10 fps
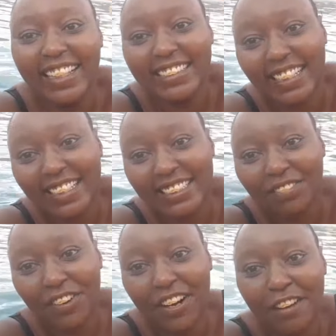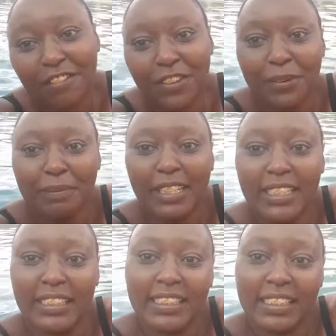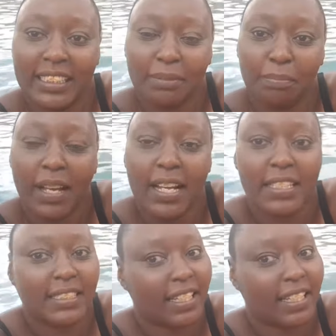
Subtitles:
just for a few minutes, but